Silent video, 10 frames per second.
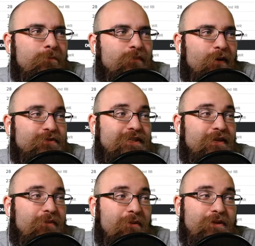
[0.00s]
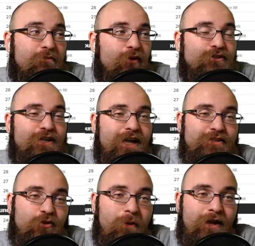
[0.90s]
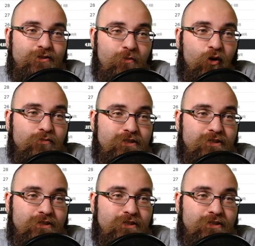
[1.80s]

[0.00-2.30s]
I was thinking maybe Lamar Jackson or Patrick Mahomes